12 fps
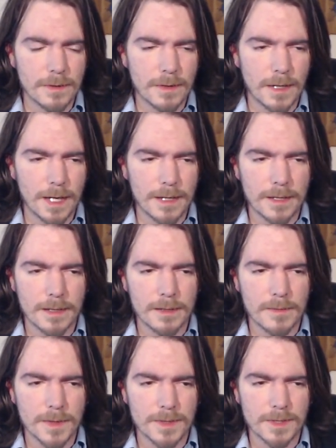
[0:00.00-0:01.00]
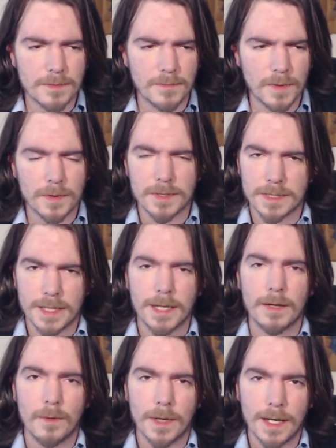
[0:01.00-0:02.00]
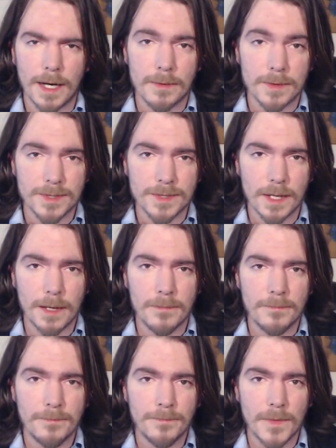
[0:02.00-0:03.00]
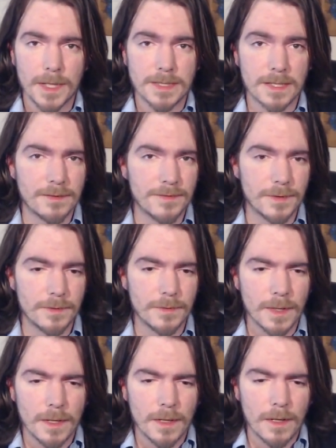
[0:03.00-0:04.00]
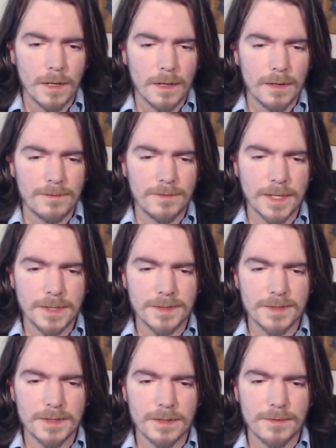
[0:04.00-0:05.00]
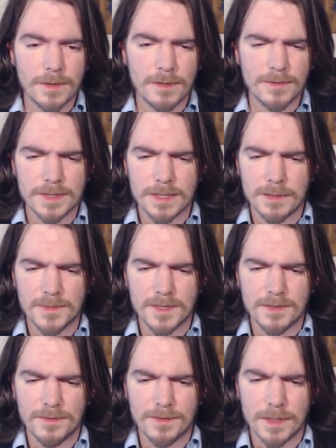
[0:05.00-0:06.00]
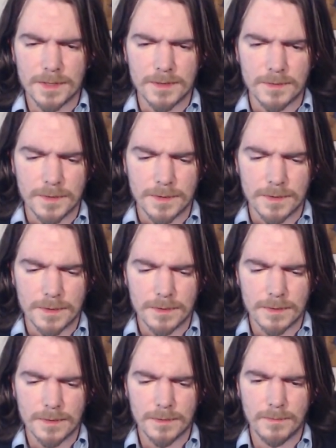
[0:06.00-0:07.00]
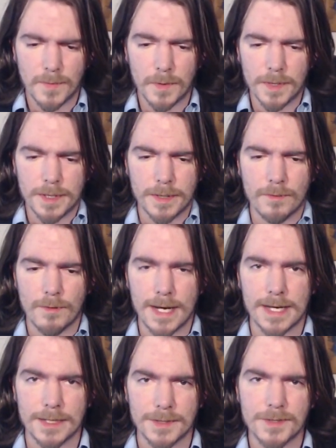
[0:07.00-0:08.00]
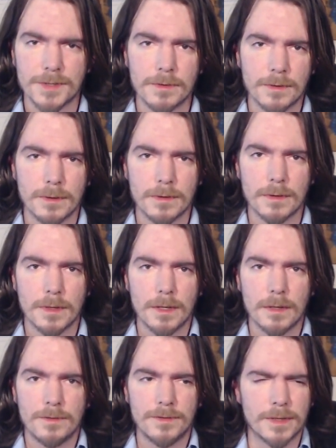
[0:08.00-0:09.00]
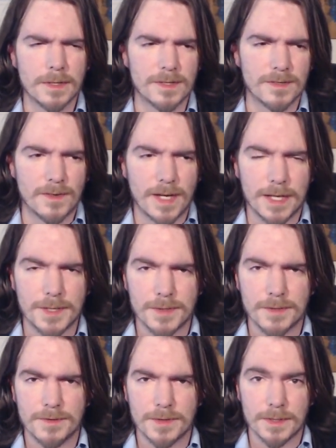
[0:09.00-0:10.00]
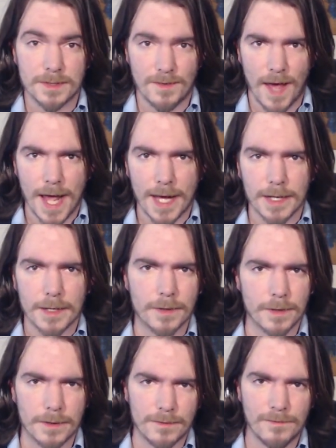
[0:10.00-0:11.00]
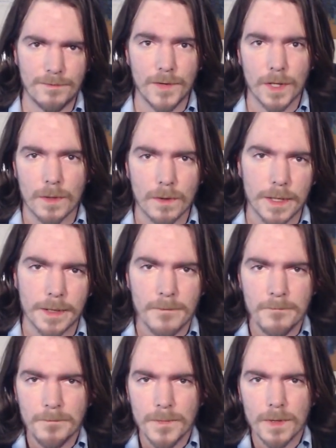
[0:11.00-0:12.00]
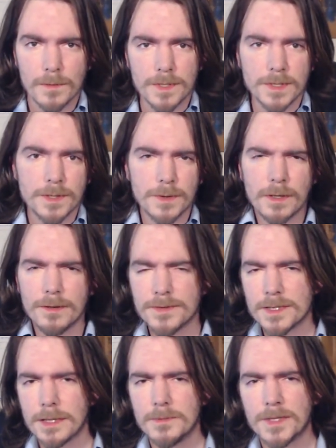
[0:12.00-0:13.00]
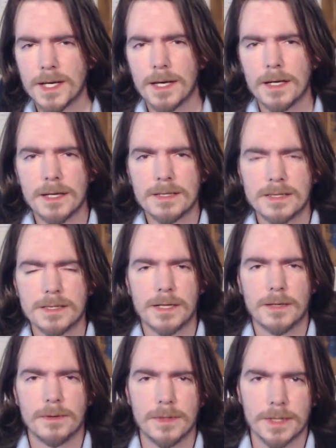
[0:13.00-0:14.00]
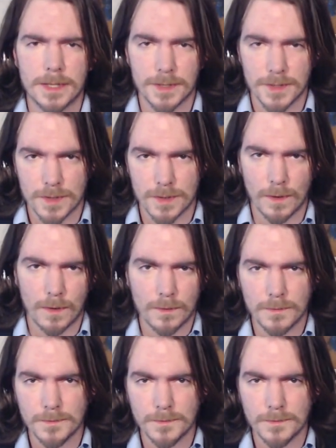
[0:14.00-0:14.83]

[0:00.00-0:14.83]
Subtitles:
I think the most important takeaway, I would say, is that if you find yourself oftentimes confronted with a boiling rage, feelings of hatred, feelings of anger, fury, which you oftentimes can't necessarily control,